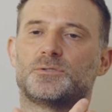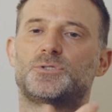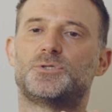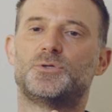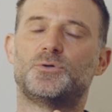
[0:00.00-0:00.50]

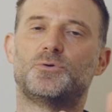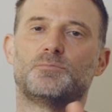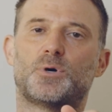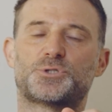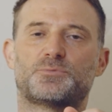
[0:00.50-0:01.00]
to
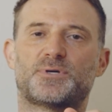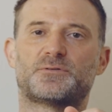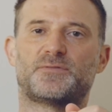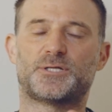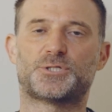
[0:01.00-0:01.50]
motion
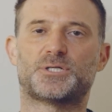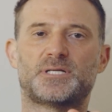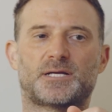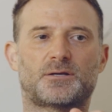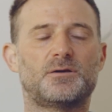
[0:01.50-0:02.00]
preservation
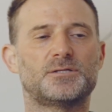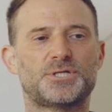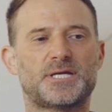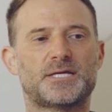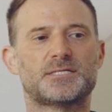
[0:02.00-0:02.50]

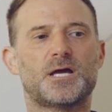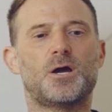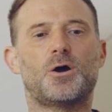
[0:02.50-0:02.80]
technology is